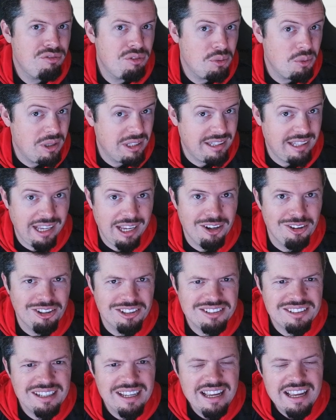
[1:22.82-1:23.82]
for what they
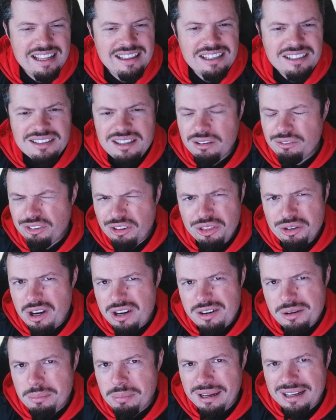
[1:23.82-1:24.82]
cost. This thing for
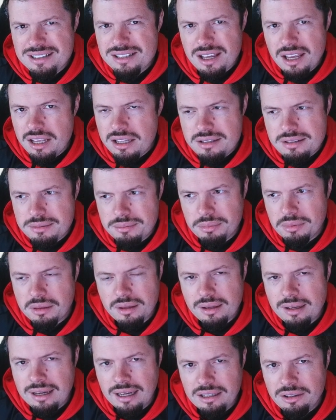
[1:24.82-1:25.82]
300 bucks, it's
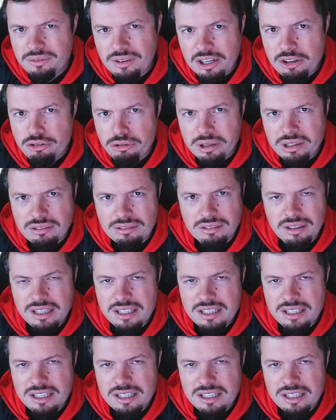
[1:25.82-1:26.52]
kind of unreal.